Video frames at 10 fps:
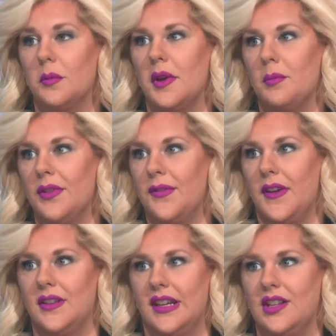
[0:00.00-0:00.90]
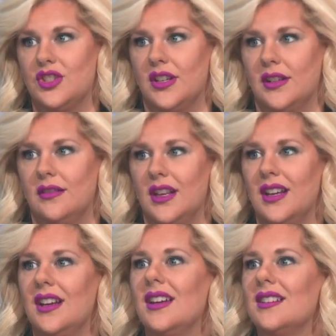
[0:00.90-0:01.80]
Remember, the foundation
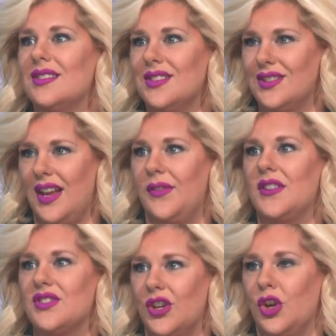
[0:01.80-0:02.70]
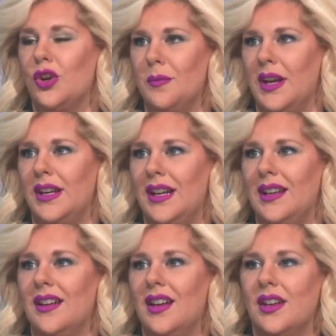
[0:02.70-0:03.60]
is the safe and secure money.